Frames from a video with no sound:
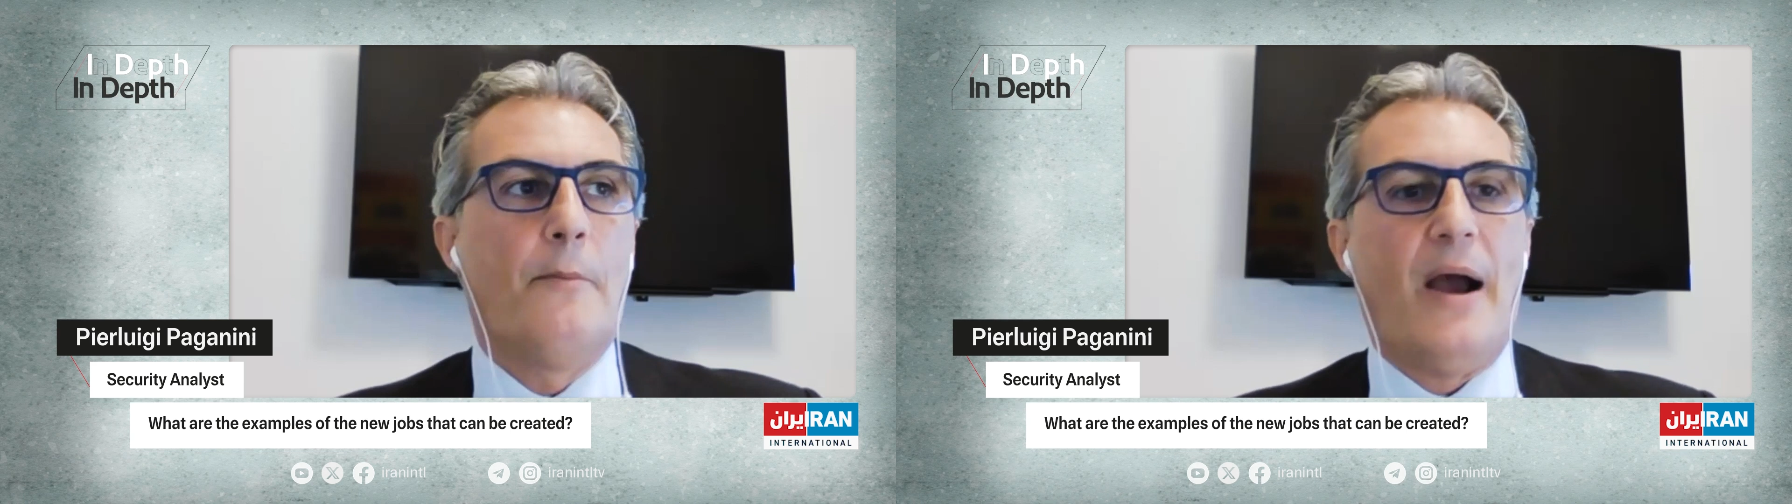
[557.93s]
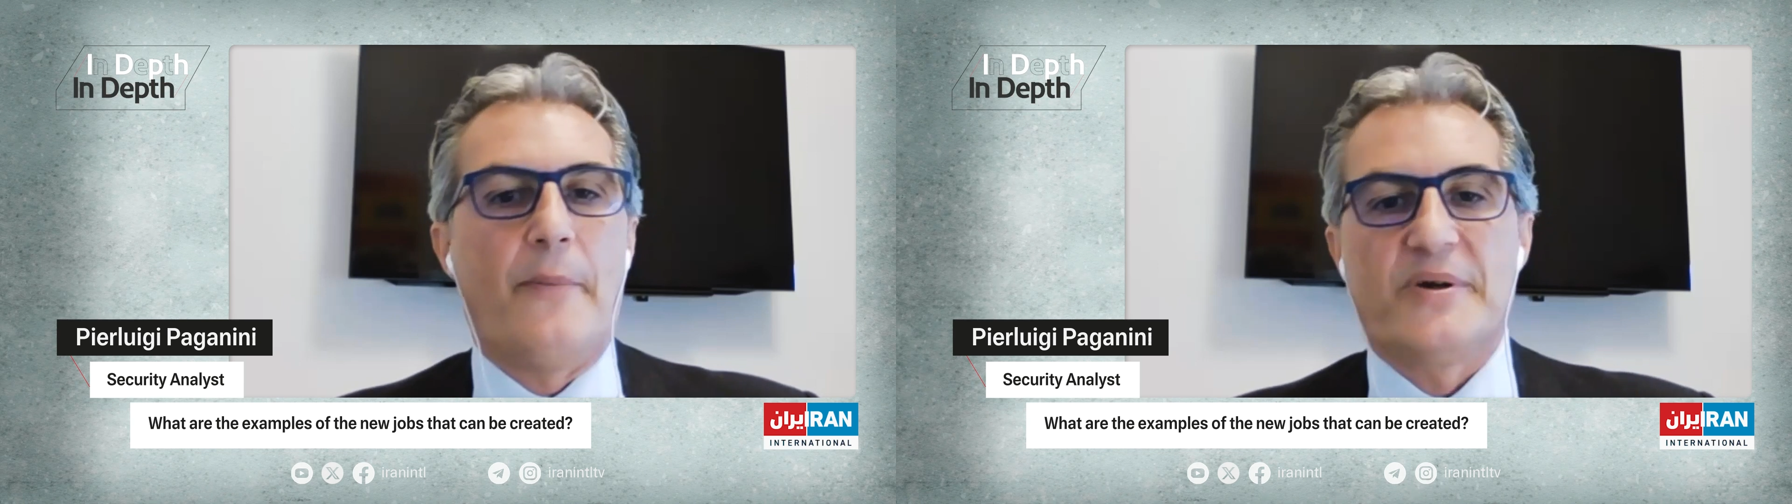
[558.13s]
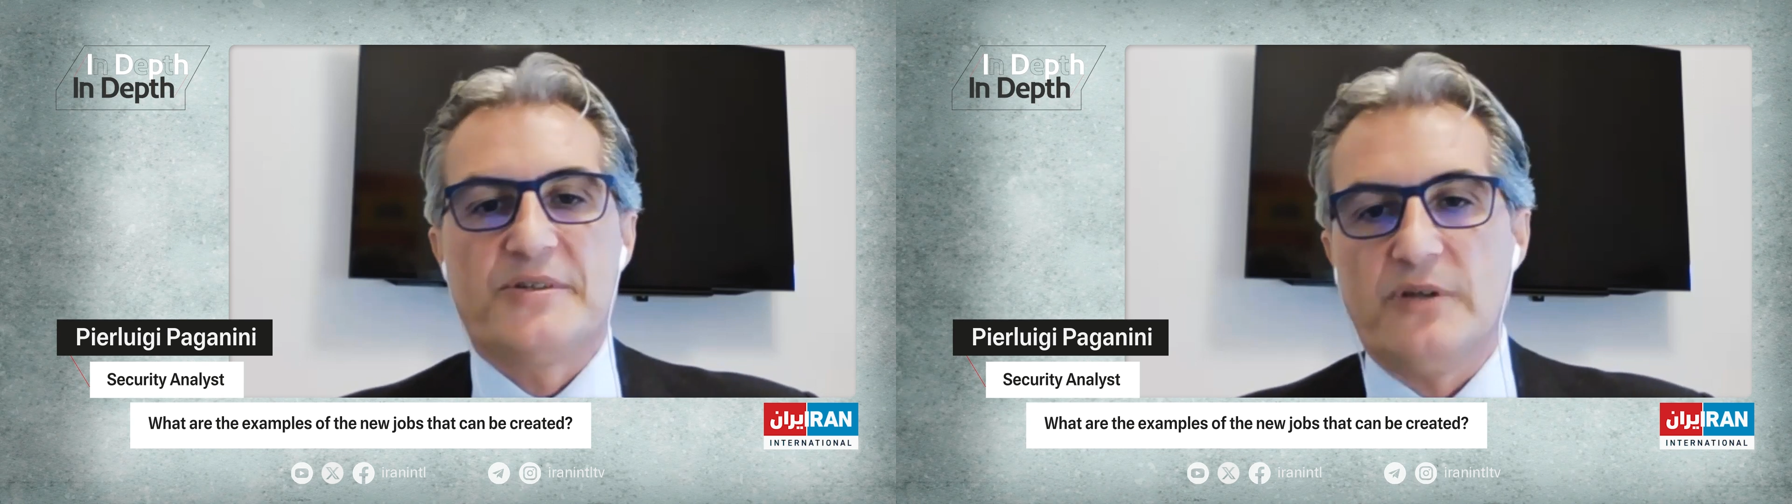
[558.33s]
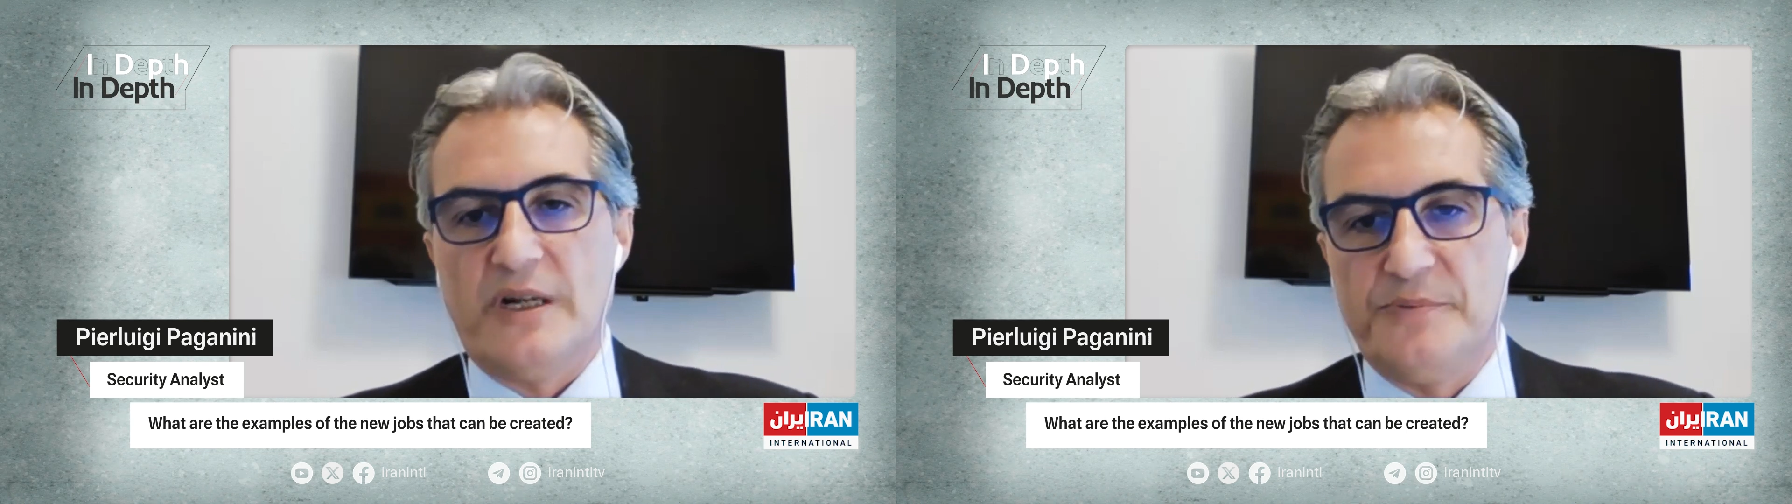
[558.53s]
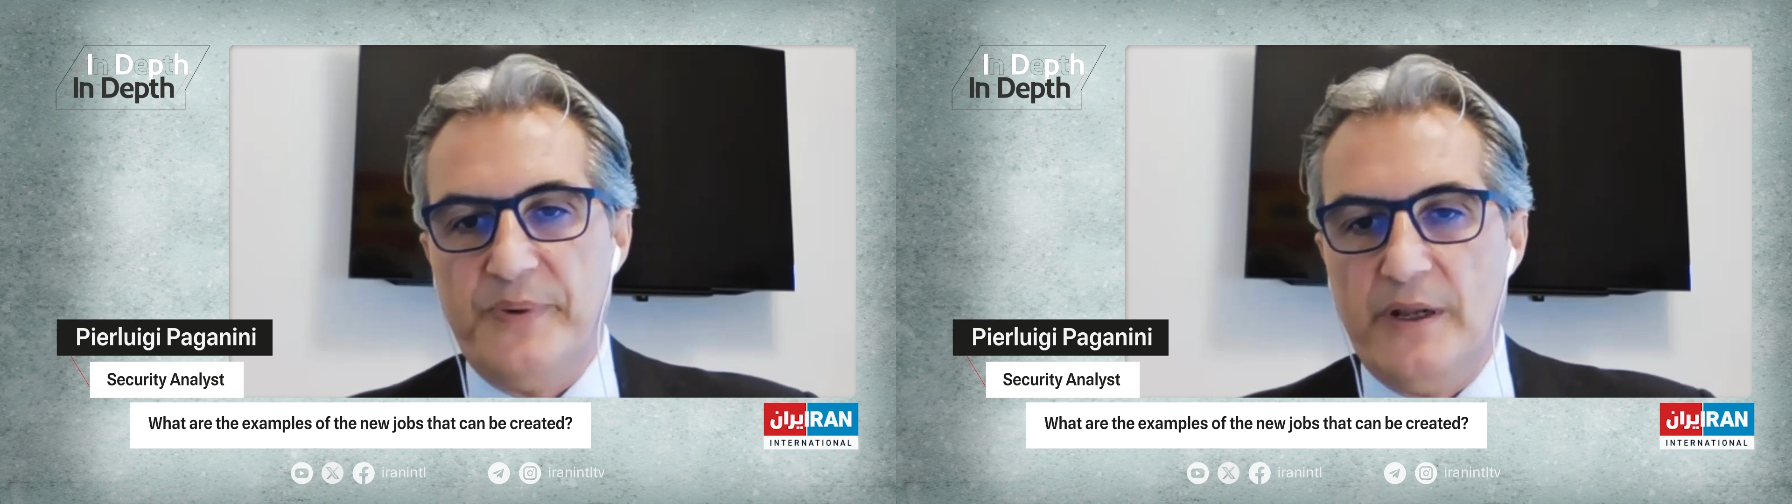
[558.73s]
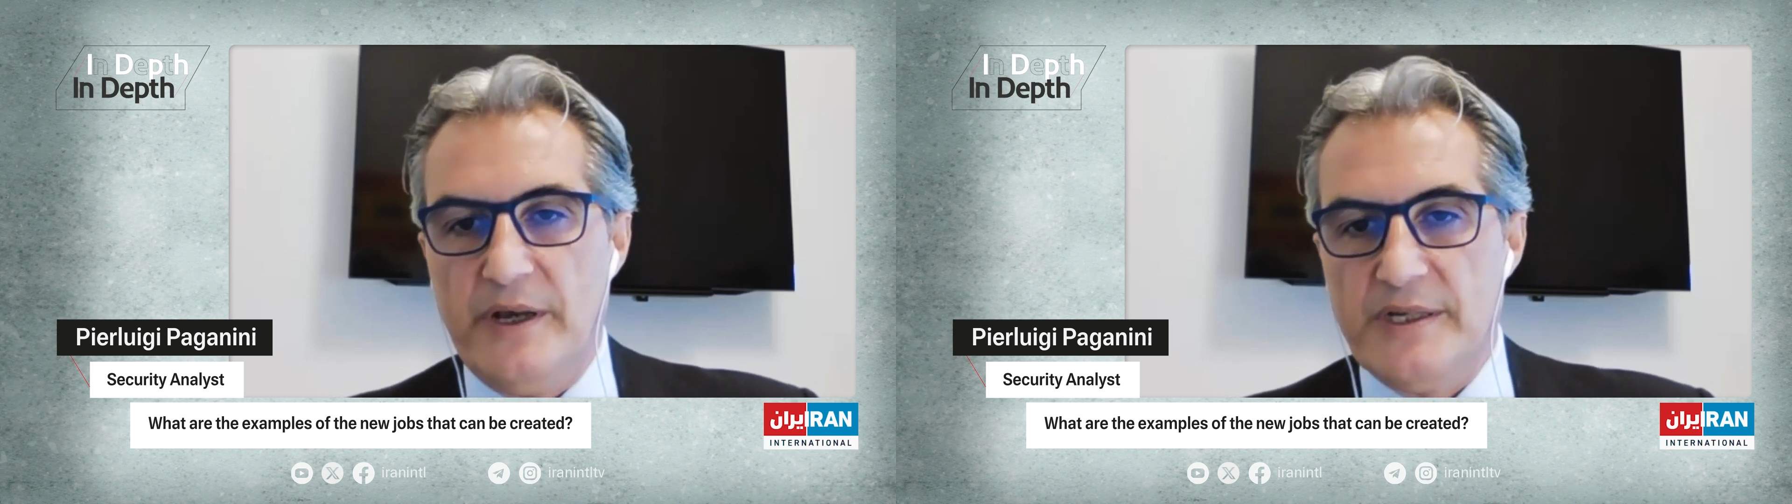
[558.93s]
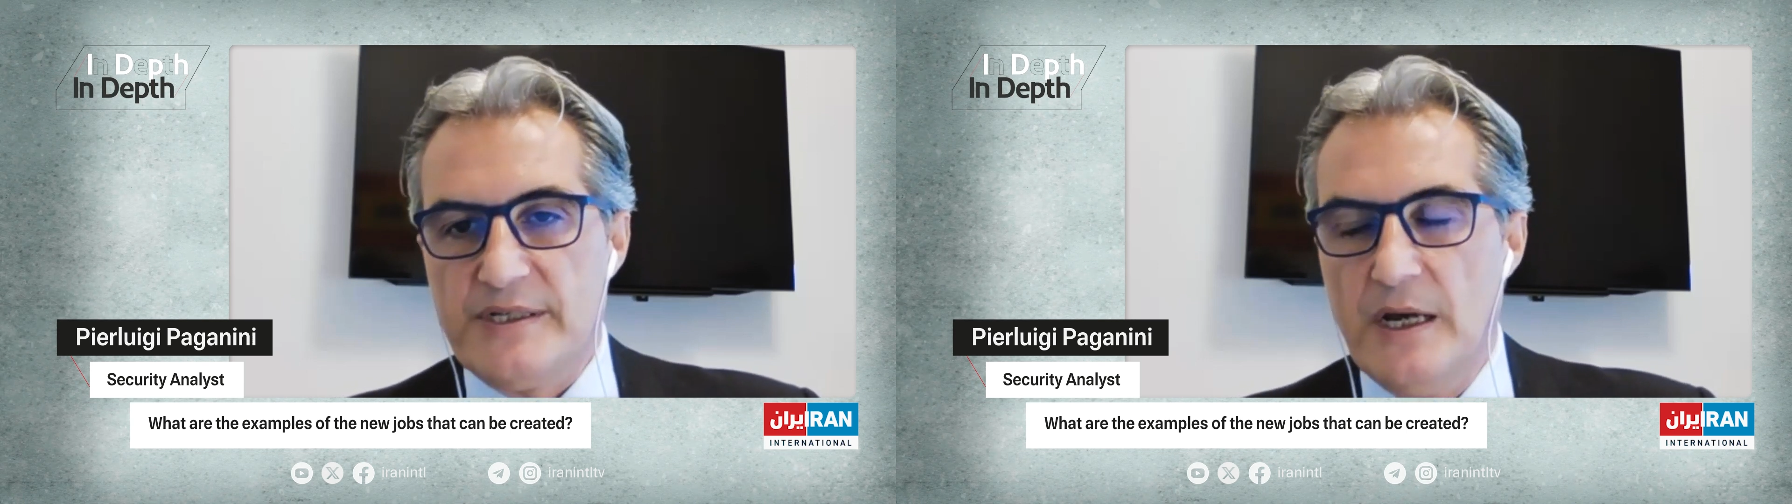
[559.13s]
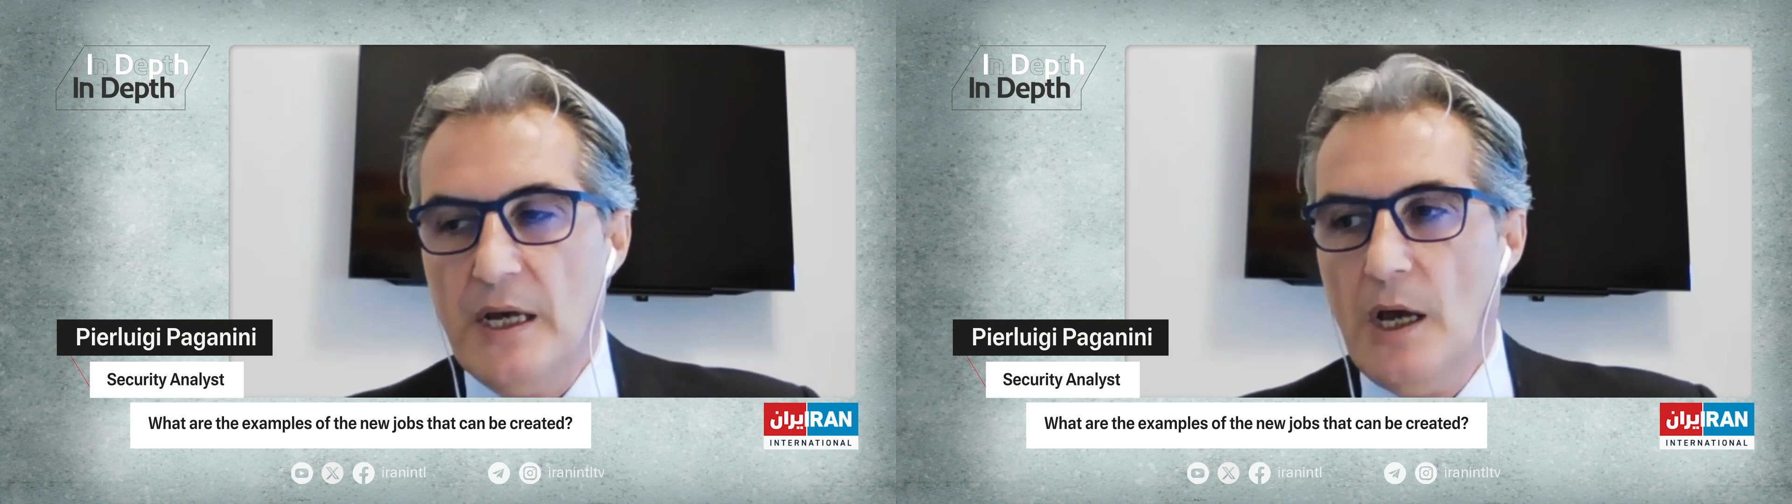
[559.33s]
my personal experience.